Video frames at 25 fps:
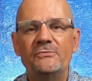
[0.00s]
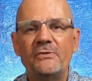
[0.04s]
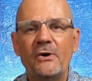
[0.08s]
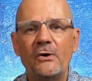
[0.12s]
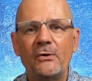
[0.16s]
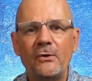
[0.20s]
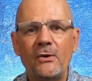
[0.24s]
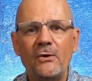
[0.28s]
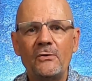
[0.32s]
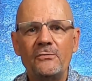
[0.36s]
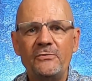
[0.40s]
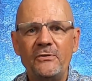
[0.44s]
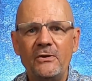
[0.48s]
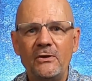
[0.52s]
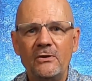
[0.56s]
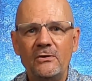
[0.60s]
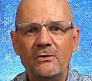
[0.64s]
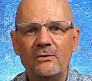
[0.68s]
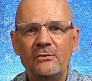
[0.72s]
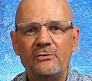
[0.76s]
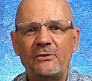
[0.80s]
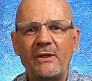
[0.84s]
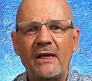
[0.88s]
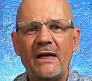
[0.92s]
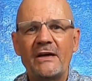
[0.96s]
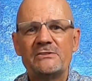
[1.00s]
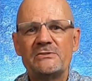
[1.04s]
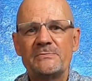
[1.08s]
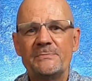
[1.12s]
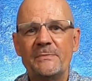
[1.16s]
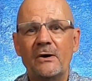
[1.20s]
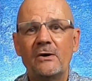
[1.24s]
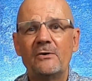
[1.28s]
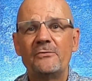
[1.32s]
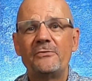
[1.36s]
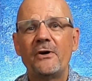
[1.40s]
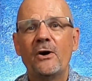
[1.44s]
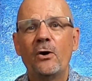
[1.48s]
Photofuse has
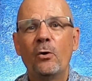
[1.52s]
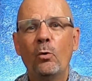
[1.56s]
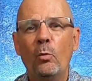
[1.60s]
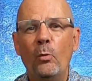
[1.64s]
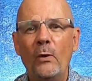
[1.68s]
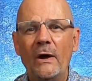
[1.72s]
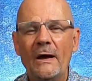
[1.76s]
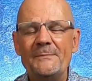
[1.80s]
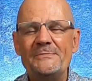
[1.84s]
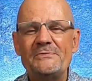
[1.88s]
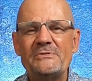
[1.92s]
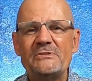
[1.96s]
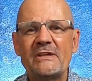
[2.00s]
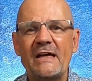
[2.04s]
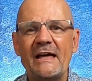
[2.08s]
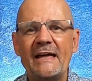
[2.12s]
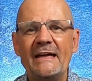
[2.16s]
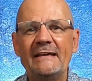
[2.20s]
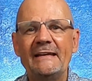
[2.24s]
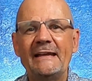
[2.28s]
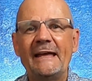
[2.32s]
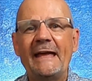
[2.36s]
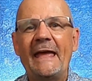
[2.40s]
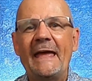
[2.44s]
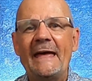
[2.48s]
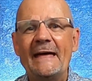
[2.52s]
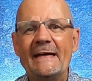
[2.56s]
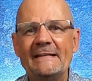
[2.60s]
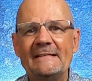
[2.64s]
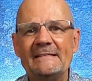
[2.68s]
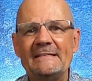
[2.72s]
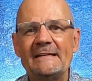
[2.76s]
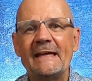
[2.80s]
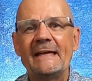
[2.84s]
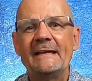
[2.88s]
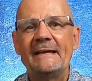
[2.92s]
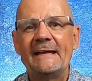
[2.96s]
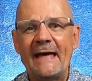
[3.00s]
both a website
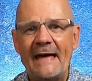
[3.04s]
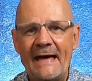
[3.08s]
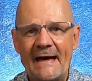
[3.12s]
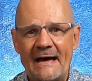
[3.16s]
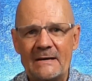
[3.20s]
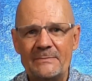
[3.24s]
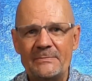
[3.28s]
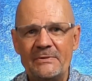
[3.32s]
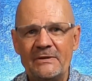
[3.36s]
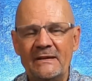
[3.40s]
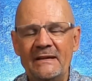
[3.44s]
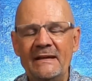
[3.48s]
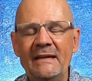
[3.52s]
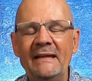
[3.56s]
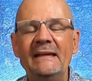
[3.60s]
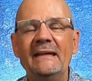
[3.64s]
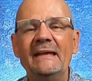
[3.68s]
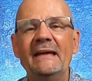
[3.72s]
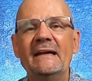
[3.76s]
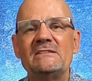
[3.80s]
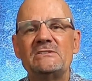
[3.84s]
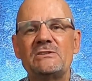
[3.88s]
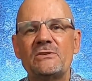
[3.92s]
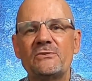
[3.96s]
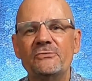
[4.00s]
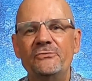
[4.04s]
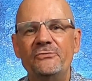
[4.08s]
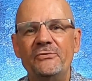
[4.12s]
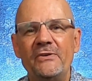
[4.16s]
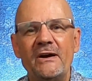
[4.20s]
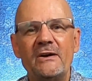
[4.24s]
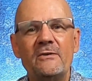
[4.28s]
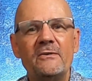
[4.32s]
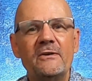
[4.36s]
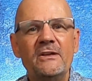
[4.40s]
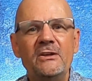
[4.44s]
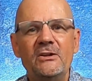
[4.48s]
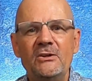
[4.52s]
and an app. It's
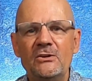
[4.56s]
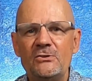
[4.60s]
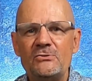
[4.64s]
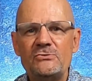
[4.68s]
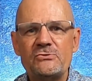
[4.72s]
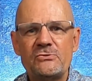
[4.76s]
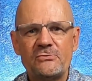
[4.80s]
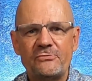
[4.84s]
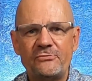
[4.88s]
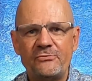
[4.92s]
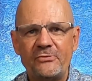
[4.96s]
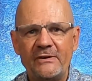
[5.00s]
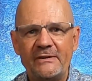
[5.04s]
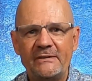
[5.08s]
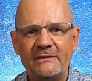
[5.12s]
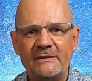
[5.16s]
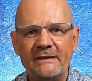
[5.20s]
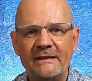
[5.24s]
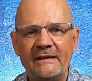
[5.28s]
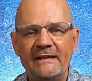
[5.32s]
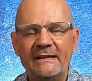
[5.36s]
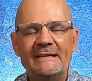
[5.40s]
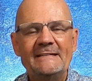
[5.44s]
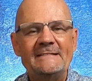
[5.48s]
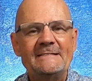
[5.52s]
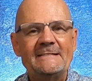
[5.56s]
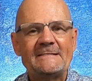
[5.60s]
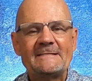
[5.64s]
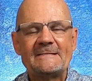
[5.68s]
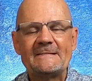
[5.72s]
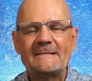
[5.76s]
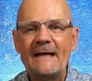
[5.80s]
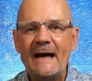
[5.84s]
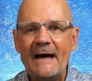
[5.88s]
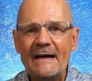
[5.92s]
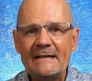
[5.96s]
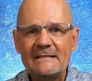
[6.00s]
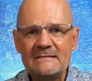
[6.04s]
very user-friendly, it
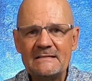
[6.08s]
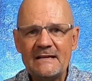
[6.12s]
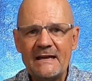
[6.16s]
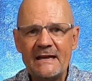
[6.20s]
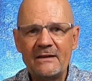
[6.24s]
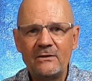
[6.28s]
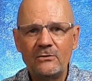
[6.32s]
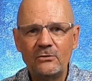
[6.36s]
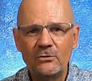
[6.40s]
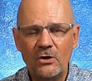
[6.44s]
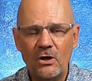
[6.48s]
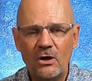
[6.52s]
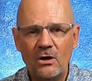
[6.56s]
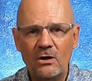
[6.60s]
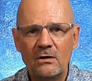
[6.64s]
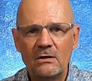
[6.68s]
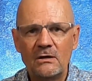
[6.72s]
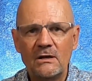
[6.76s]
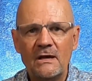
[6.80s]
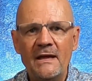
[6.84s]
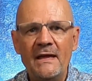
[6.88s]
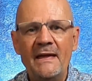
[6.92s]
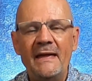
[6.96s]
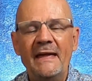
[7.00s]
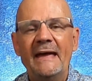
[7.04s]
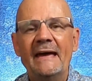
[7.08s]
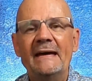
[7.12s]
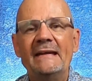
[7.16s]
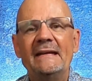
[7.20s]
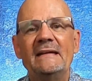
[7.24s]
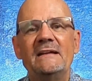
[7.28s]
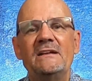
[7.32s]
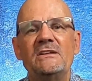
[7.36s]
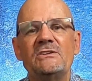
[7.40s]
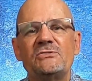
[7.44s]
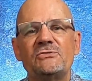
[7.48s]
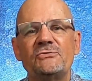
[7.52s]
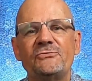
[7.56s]
does not take long, and
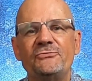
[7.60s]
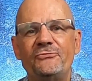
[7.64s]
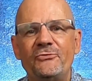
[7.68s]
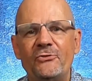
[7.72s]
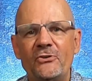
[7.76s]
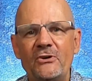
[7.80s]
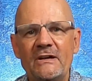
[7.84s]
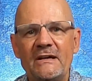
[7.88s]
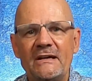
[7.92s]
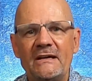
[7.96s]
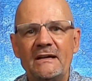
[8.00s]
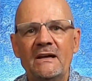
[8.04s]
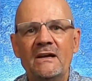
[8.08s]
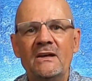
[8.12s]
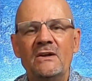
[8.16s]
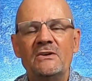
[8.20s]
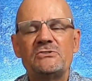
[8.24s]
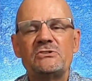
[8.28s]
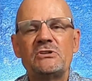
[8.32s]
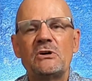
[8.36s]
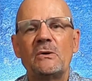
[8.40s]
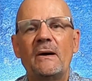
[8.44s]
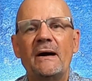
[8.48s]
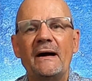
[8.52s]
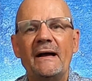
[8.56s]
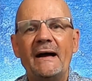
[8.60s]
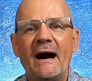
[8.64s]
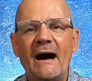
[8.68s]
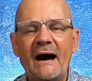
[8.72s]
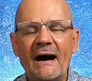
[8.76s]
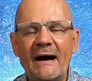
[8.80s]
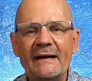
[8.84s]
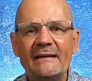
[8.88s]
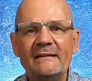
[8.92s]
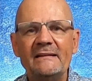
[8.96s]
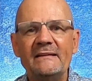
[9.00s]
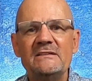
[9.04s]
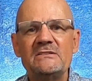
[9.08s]
it is free. So I
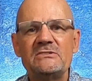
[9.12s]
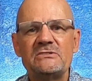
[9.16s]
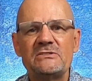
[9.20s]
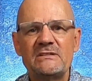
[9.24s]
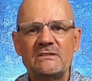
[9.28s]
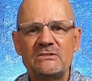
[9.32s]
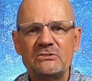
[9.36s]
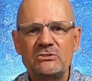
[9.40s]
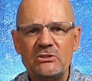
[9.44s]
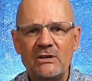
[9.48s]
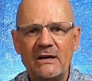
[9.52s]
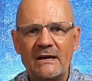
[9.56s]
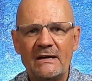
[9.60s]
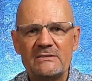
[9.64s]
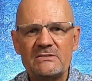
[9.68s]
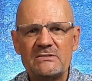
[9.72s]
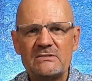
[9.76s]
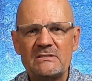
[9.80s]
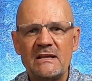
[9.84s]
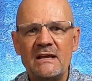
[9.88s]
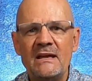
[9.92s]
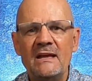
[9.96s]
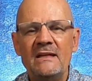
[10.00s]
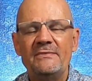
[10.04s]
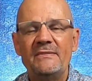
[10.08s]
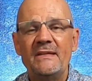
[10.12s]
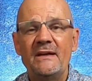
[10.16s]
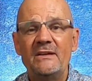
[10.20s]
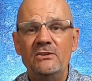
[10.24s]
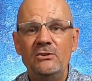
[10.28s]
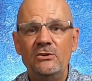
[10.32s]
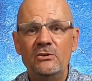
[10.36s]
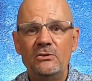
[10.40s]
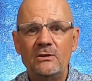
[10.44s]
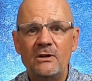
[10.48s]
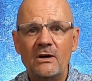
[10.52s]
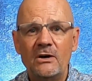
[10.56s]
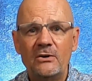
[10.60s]
highly suggest
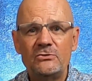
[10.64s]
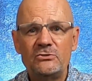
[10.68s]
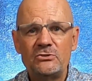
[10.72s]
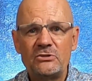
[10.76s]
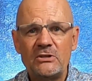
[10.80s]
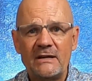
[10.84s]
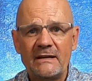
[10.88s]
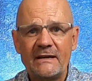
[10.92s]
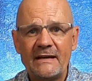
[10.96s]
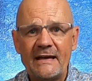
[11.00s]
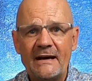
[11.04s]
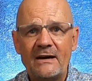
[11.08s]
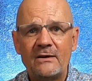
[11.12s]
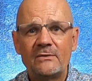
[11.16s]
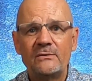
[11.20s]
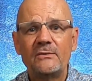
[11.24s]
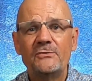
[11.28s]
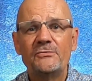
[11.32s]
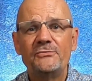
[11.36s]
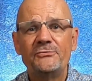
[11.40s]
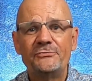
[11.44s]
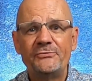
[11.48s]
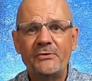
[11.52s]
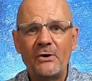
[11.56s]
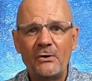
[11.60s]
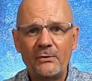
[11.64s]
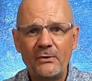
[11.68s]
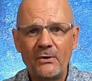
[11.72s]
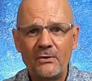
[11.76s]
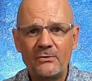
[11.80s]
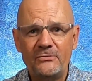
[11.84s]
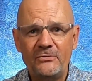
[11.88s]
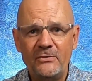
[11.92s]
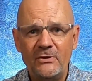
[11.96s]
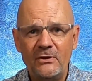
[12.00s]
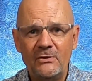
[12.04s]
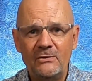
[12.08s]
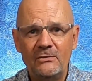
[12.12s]
that you go check out
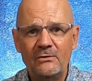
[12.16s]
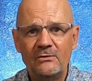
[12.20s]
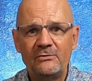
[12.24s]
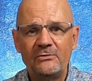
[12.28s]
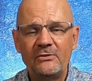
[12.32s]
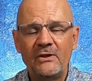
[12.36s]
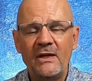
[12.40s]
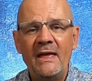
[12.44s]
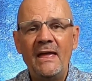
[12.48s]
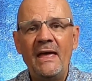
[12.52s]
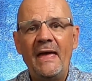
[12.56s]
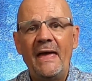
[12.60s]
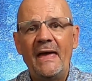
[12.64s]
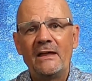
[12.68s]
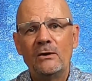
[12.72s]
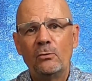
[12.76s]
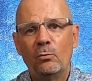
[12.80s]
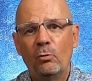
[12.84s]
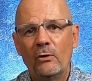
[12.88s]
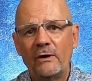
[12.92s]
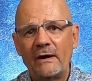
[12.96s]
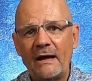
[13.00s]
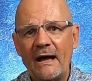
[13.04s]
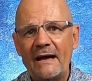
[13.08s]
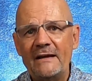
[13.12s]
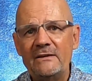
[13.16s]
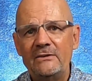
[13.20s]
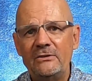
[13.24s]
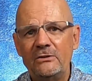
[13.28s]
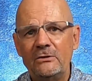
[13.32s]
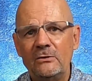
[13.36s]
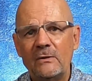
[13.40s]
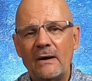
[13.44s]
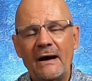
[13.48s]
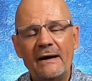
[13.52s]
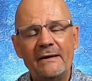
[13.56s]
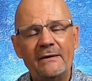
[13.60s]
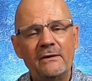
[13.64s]
Photofuse. And what I
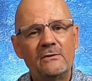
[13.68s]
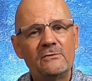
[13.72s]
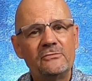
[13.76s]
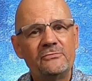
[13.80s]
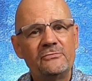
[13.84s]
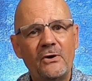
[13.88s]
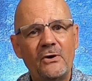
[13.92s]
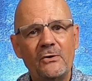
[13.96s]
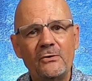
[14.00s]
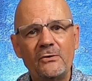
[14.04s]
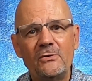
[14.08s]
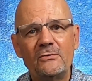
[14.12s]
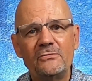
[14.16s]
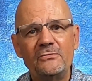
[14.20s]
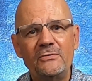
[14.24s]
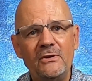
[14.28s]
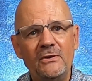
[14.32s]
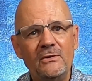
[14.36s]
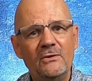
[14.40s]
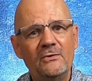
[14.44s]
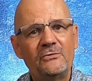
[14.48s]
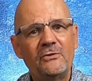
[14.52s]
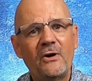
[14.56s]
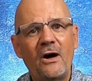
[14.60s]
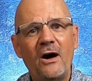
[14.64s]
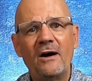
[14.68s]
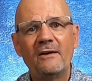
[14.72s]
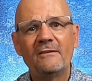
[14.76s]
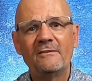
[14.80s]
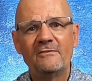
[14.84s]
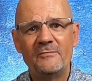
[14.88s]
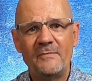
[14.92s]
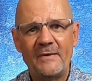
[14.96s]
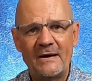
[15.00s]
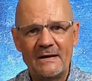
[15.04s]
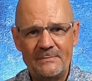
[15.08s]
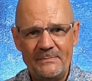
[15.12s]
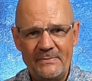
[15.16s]
do, I photofuse
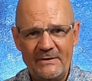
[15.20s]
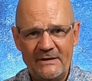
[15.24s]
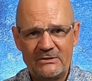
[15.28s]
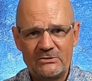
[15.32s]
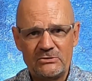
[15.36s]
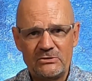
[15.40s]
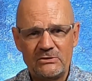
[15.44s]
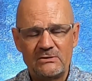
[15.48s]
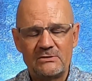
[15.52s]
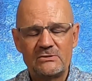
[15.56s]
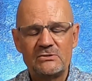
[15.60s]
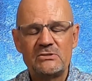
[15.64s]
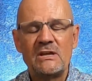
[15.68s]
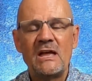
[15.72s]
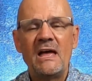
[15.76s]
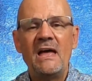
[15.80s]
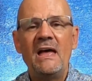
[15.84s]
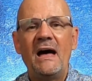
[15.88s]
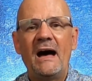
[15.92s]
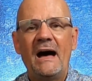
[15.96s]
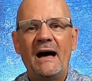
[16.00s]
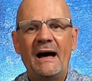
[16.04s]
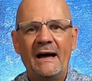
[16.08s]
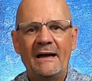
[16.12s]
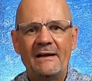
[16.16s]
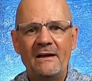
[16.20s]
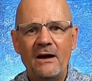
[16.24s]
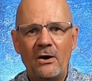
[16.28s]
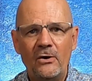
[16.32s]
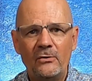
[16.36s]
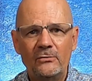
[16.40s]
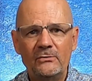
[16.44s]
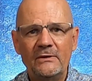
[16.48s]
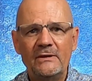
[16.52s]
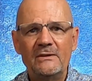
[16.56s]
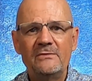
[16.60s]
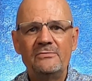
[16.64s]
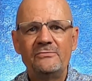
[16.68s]
all of my pictures. I
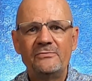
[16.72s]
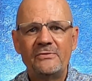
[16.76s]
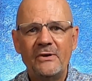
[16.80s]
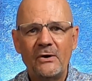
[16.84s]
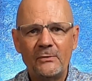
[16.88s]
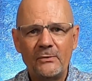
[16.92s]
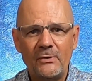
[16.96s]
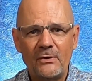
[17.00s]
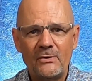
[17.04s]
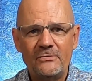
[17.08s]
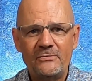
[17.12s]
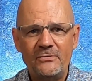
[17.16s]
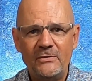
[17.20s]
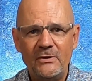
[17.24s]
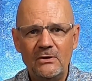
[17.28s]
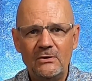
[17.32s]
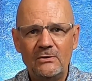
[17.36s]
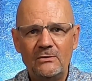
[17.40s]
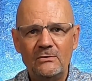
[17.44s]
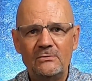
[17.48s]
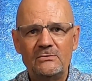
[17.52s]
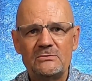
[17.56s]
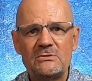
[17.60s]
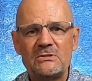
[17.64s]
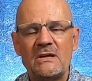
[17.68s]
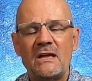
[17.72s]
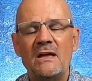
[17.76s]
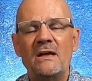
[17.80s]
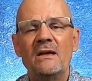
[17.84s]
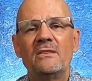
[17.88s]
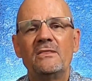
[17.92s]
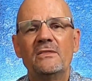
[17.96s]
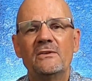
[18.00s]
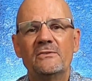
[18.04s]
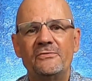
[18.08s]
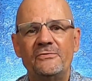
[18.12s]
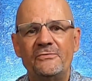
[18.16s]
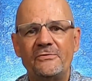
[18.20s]
only photofuse
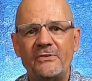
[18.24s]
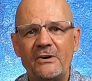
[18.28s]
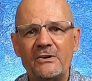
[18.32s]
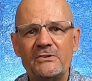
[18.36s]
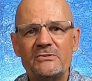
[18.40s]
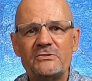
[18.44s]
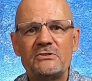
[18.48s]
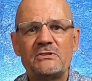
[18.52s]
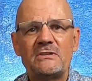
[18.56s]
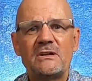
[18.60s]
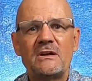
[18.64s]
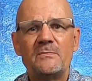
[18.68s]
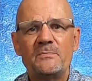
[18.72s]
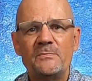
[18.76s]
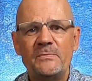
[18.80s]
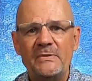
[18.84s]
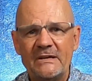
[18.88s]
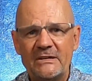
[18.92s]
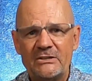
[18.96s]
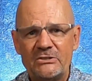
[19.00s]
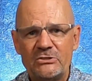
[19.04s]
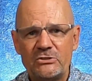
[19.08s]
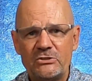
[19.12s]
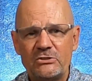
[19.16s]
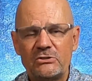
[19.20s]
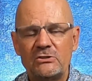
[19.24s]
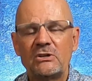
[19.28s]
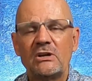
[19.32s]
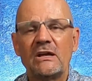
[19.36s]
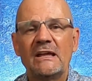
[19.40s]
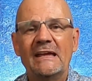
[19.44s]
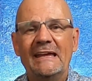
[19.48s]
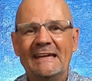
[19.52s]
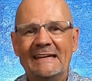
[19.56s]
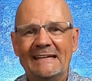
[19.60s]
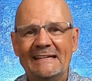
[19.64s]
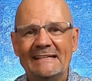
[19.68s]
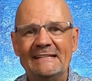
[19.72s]
the first
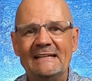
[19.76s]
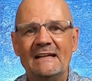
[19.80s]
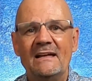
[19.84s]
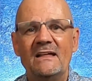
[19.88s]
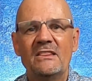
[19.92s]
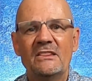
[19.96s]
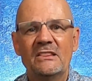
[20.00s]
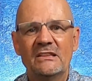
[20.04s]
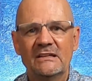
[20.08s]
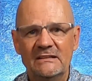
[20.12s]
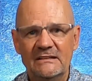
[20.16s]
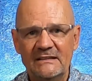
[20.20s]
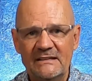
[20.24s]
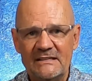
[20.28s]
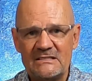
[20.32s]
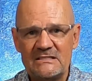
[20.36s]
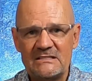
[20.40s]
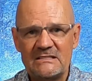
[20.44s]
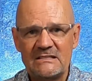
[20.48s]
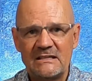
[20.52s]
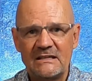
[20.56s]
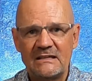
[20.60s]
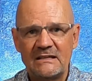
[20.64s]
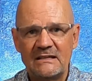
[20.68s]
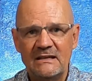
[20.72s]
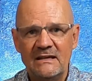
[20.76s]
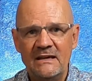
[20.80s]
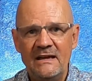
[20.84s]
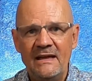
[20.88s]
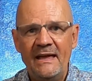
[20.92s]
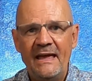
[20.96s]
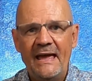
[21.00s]
picture in the listing.